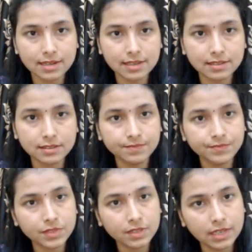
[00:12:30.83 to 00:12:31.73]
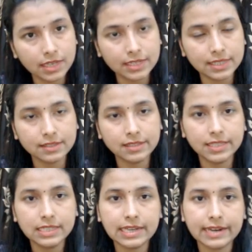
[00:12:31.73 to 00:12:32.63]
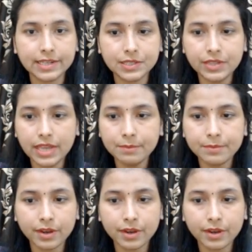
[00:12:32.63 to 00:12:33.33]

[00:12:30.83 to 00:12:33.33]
That is, it is in the directory and